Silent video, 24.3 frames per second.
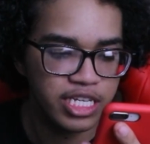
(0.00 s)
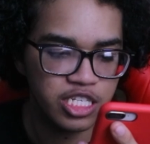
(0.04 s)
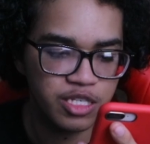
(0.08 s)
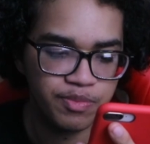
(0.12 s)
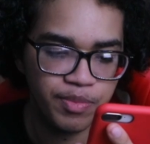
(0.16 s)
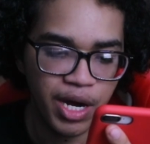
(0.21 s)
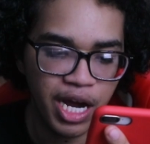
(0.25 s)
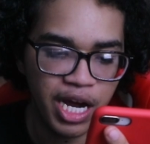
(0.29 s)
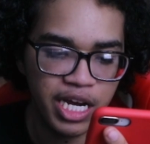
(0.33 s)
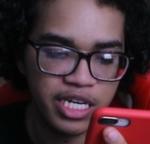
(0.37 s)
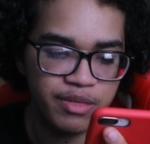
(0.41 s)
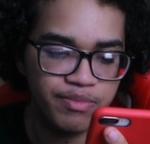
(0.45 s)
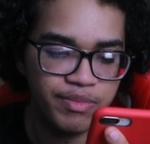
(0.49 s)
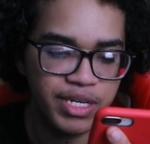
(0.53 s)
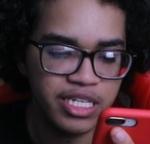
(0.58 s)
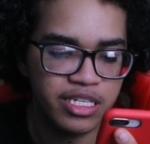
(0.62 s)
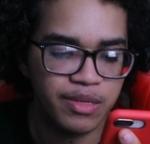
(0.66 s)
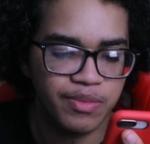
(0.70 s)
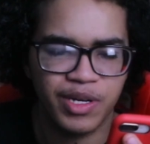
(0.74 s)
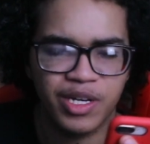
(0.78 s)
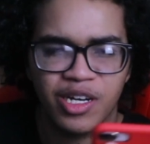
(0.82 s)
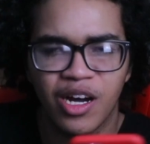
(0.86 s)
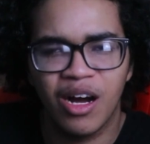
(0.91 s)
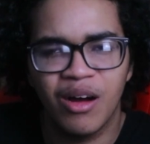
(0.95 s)
inspired me
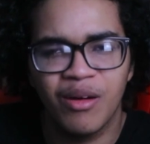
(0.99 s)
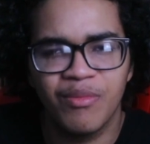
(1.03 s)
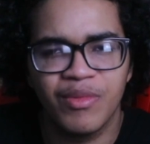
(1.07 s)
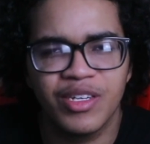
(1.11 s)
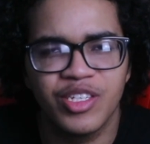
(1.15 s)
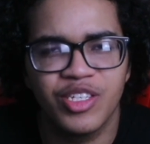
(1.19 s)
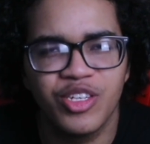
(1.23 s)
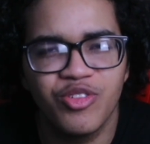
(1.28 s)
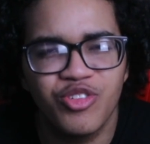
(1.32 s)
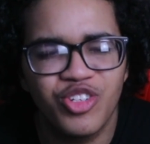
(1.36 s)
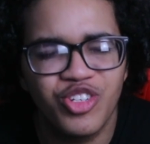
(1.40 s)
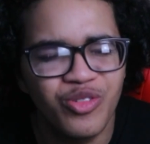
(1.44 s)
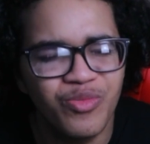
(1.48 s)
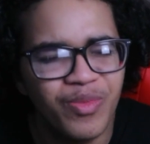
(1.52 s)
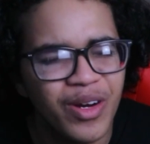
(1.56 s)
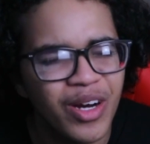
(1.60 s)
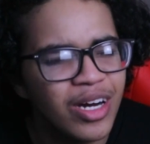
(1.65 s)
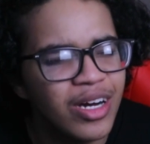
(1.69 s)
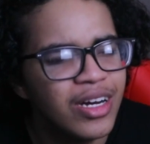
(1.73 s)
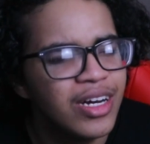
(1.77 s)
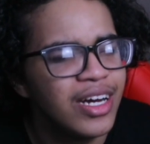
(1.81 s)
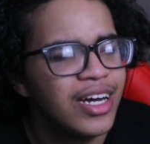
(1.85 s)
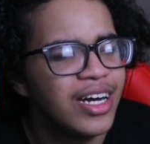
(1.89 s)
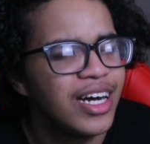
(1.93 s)
to become a
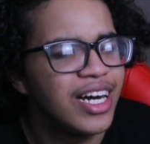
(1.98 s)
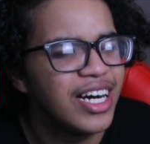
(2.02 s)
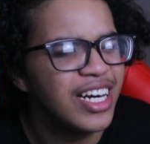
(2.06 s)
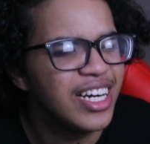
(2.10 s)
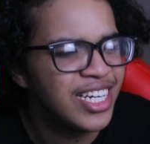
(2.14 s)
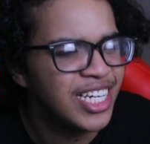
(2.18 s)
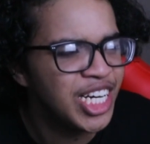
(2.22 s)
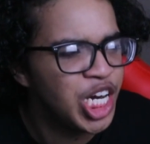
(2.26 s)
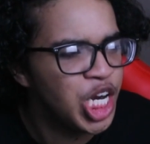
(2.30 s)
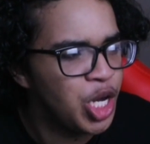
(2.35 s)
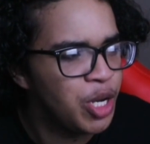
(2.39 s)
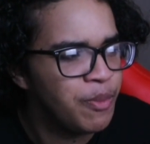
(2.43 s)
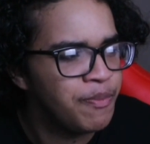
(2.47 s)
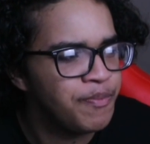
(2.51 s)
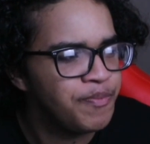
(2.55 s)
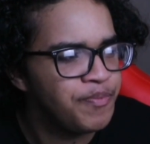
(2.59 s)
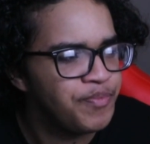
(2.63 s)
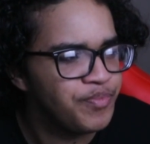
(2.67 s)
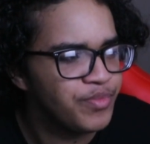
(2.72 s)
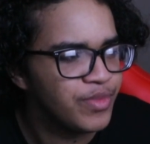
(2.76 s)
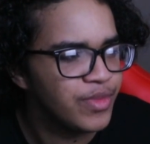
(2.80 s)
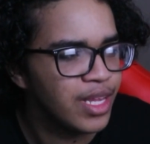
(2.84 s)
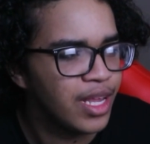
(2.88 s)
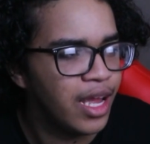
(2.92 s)
YouTuber?
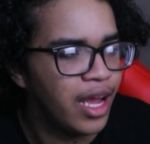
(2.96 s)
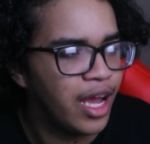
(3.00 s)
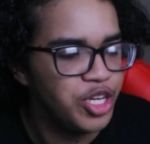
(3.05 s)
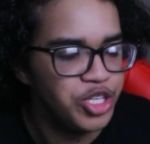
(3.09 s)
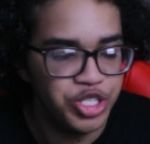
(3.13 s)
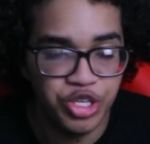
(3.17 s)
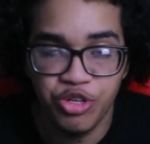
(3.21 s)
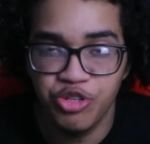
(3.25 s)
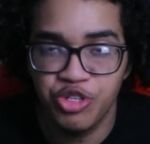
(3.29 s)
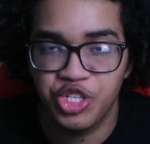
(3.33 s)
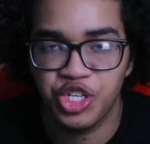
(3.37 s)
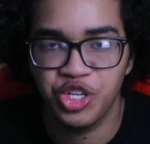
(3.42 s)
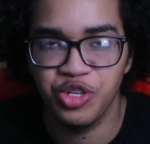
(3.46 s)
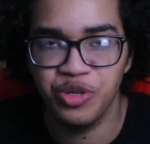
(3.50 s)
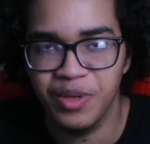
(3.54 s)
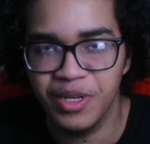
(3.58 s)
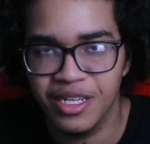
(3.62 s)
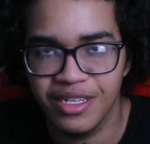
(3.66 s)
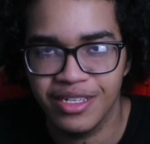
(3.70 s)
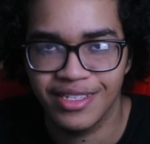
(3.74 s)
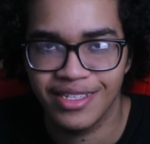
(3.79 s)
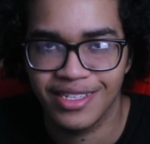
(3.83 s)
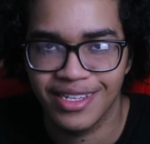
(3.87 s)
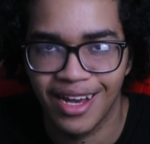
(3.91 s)

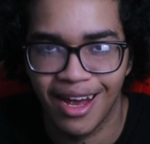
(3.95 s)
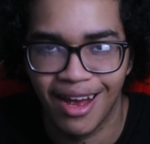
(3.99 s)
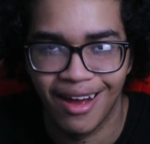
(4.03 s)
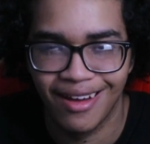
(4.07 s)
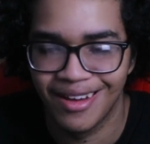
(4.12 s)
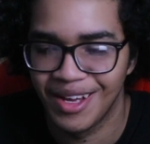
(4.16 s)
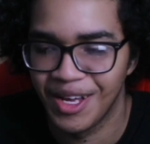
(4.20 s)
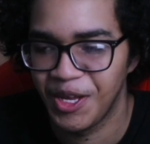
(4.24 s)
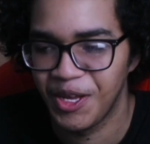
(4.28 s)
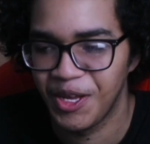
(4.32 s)
YouTubers.